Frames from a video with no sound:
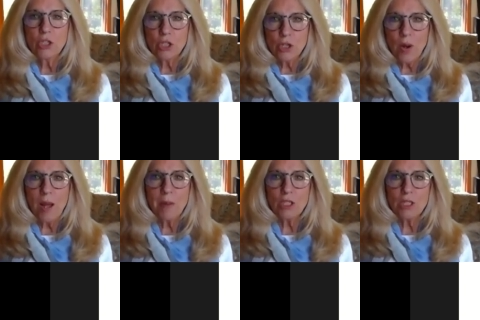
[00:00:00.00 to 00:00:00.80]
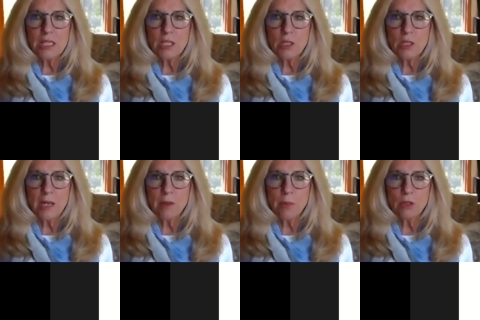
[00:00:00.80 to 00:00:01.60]
Do you know how much they
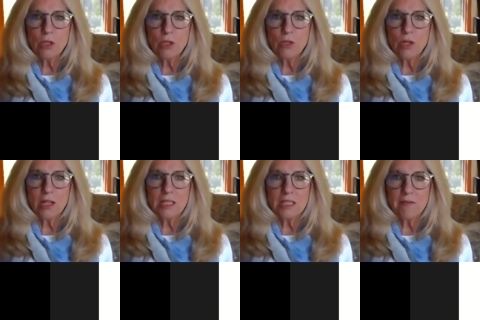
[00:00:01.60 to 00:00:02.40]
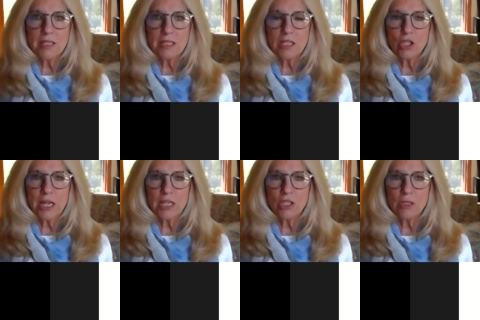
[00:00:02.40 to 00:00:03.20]
spend per student on civics
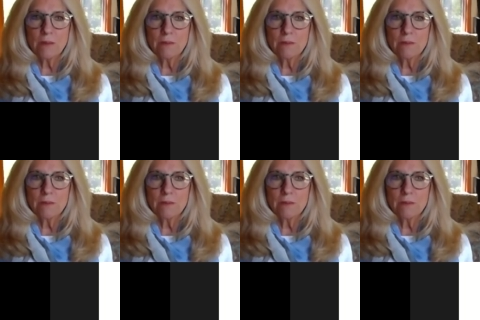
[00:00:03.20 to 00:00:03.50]
education?